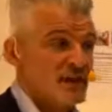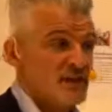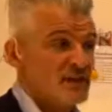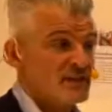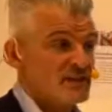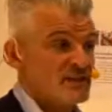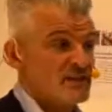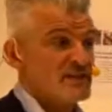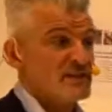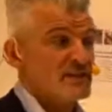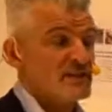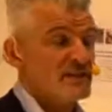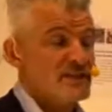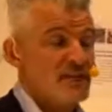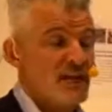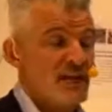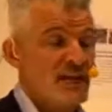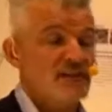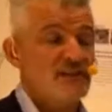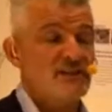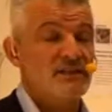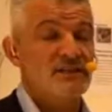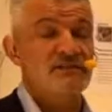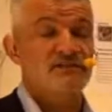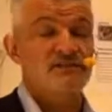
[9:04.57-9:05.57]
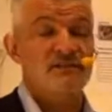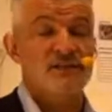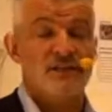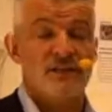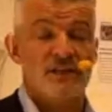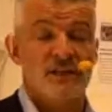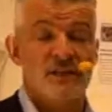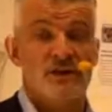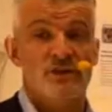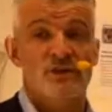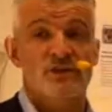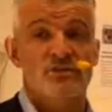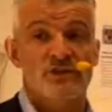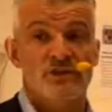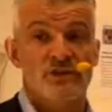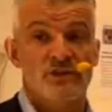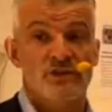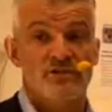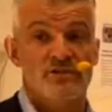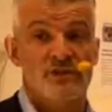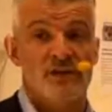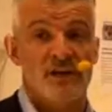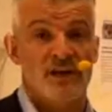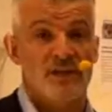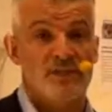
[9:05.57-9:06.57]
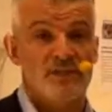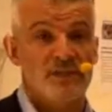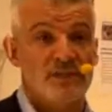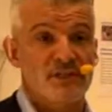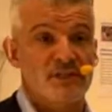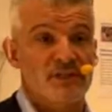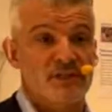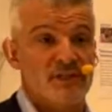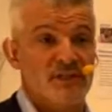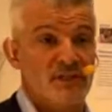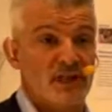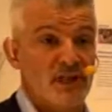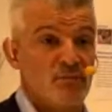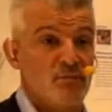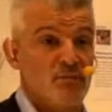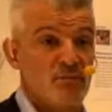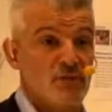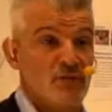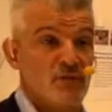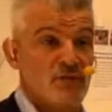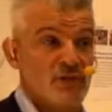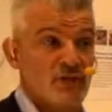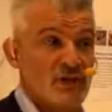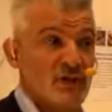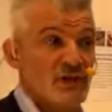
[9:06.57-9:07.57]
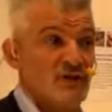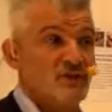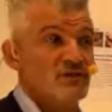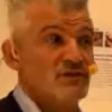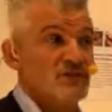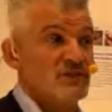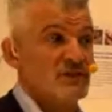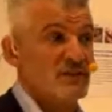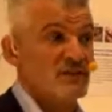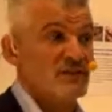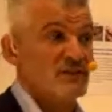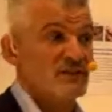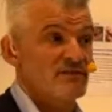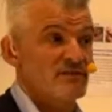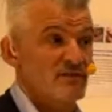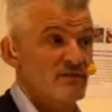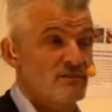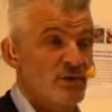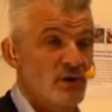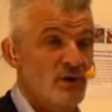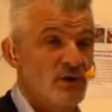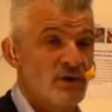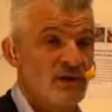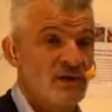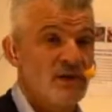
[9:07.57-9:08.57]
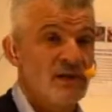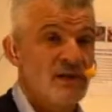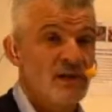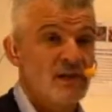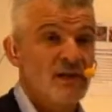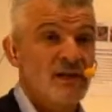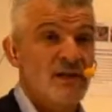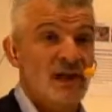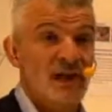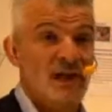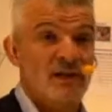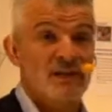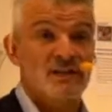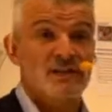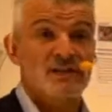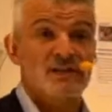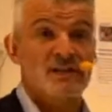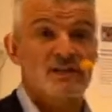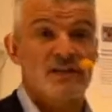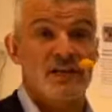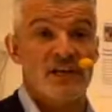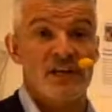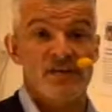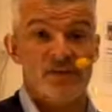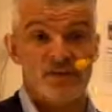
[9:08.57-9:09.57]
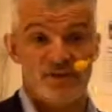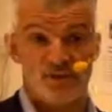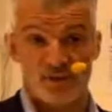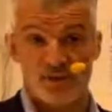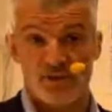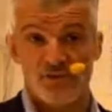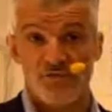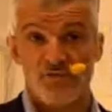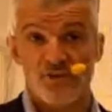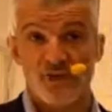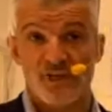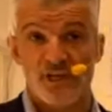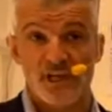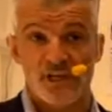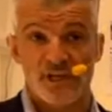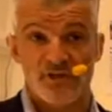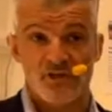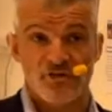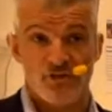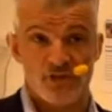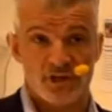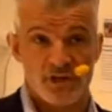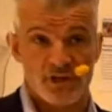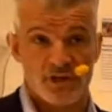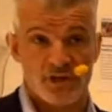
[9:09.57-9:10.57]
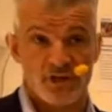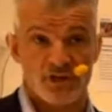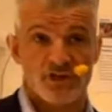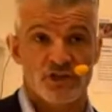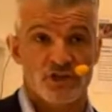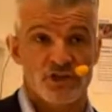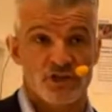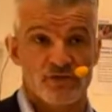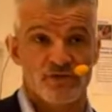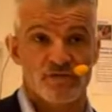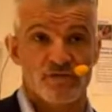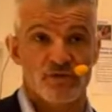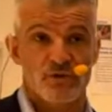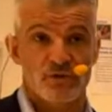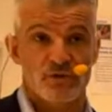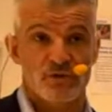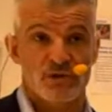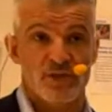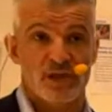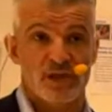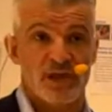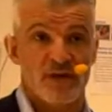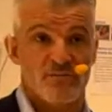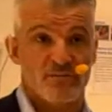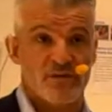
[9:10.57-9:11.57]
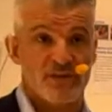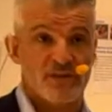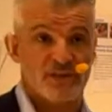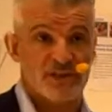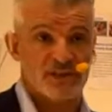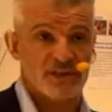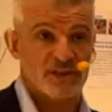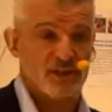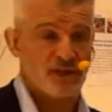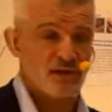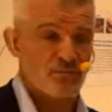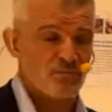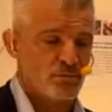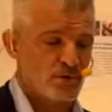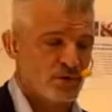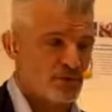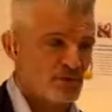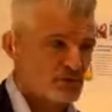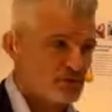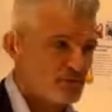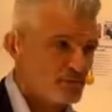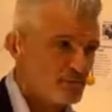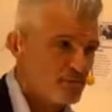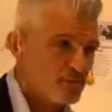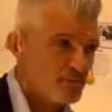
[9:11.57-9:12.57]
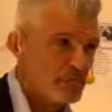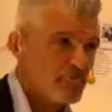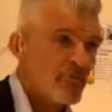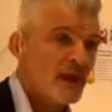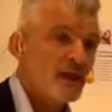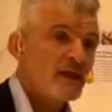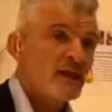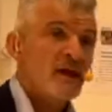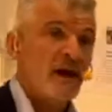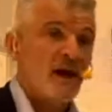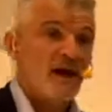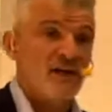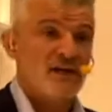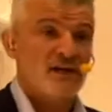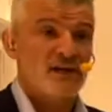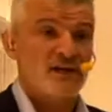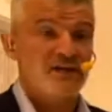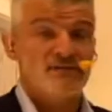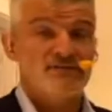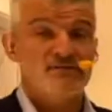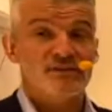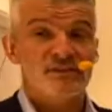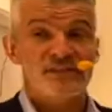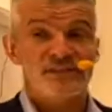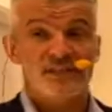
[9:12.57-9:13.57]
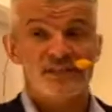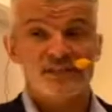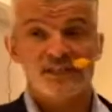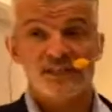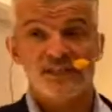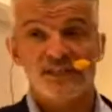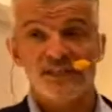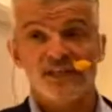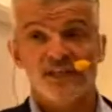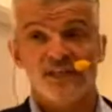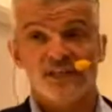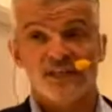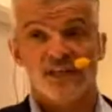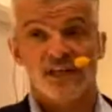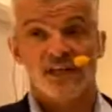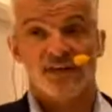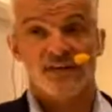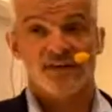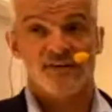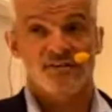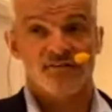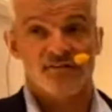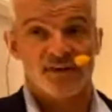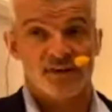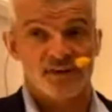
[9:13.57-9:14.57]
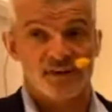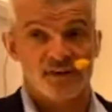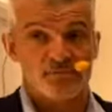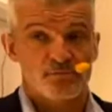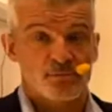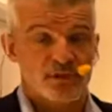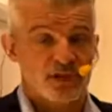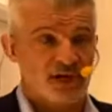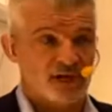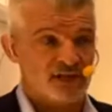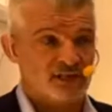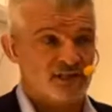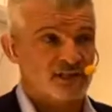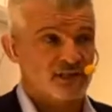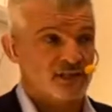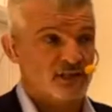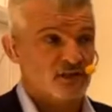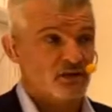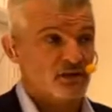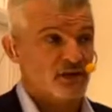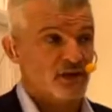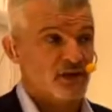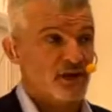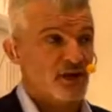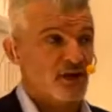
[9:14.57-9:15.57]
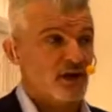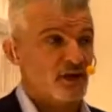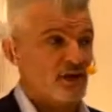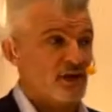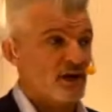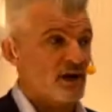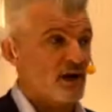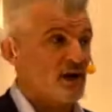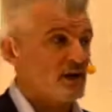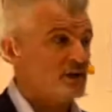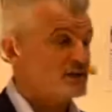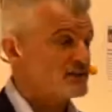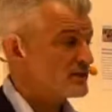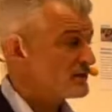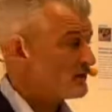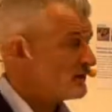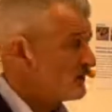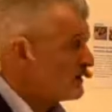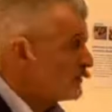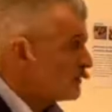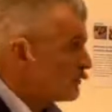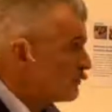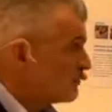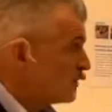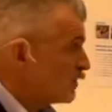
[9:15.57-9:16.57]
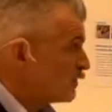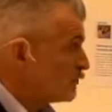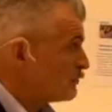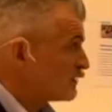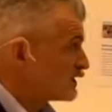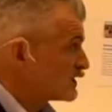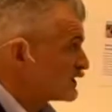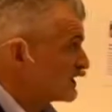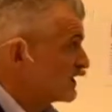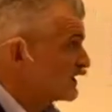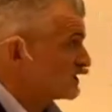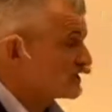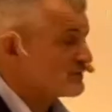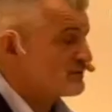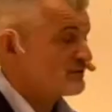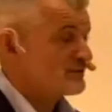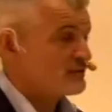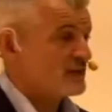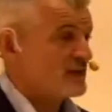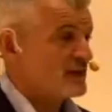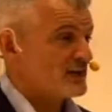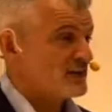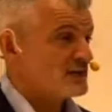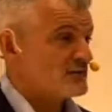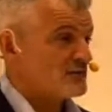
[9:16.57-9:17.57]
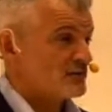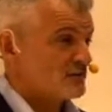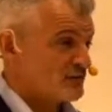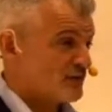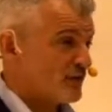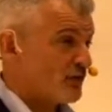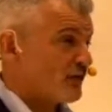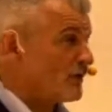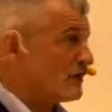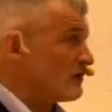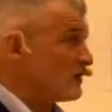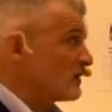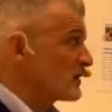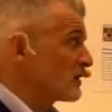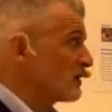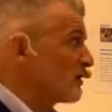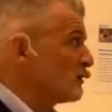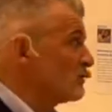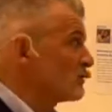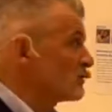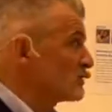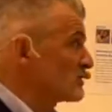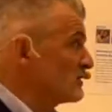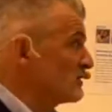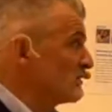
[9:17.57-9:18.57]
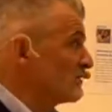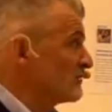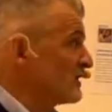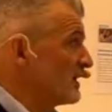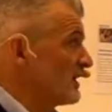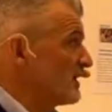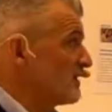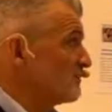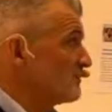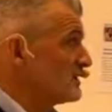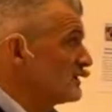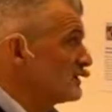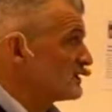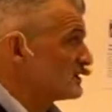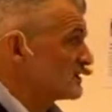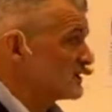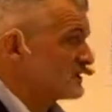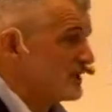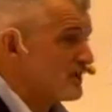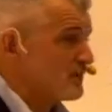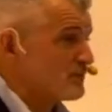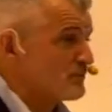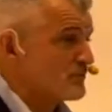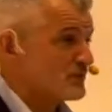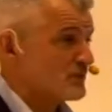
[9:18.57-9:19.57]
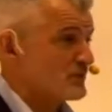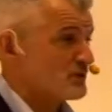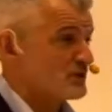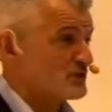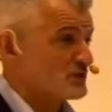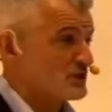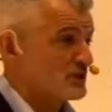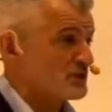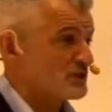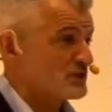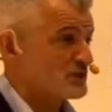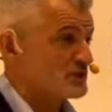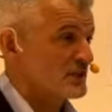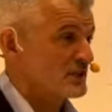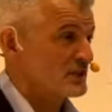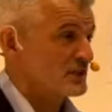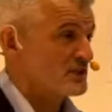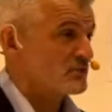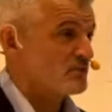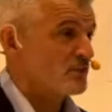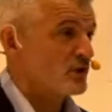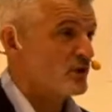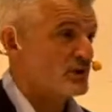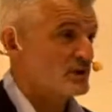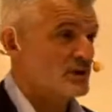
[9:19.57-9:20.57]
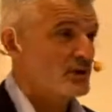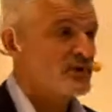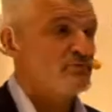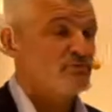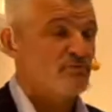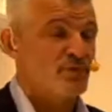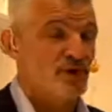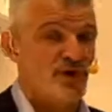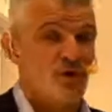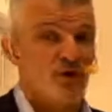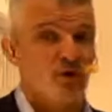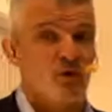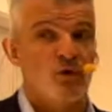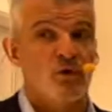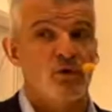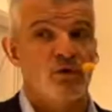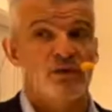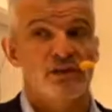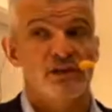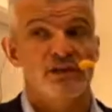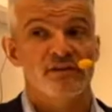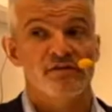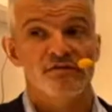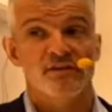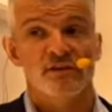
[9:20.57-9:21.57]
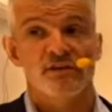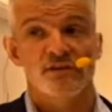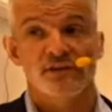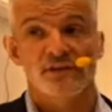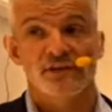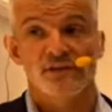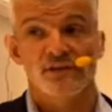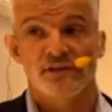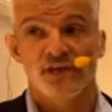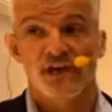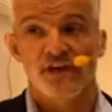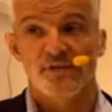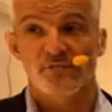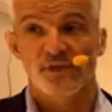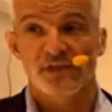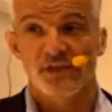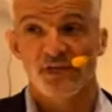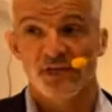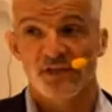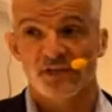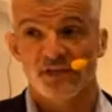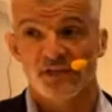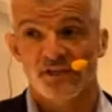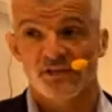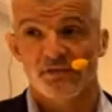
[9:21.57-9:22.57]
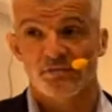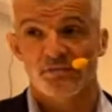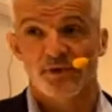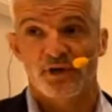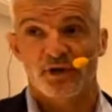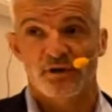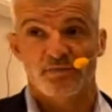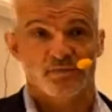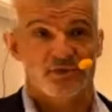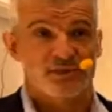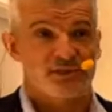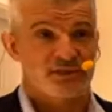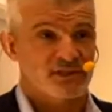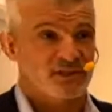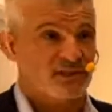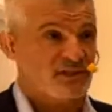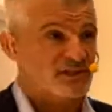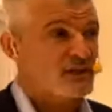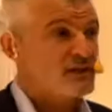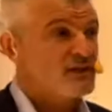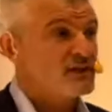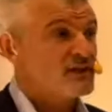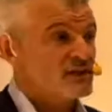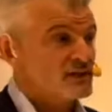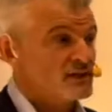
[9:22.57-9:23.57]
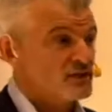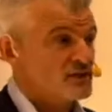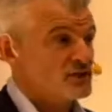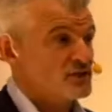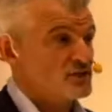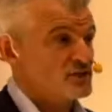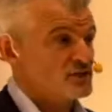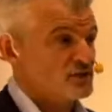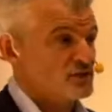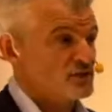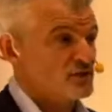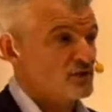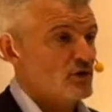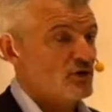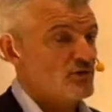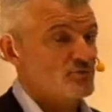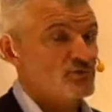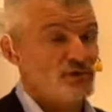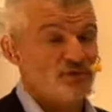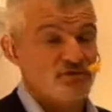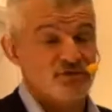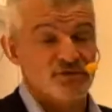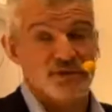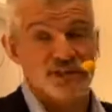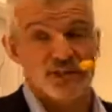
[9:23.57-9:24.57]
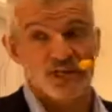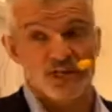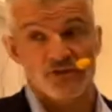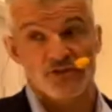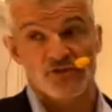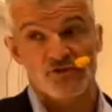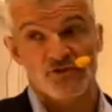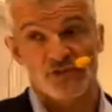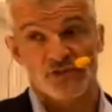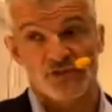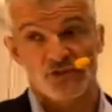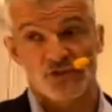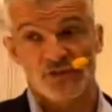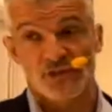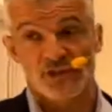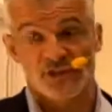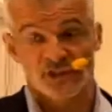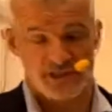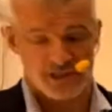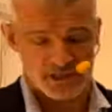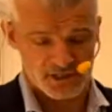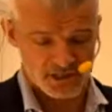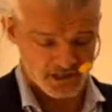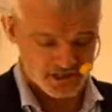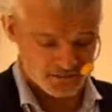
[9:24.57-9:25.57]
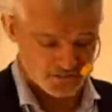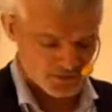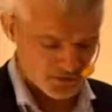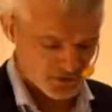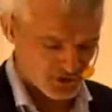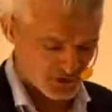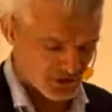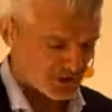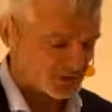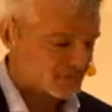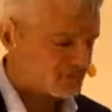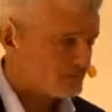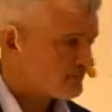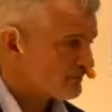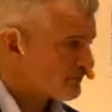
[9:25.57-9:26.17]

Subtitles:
is intended for the culture of gametes and embryos outside of the body and is safe for the reintroduction of those gametes and embryos. An IVD certified plastic, on the other hand, will be certified for the culture of gametes and embryos outside the body, but only for examination purposes. They should not be reintroduced into the body.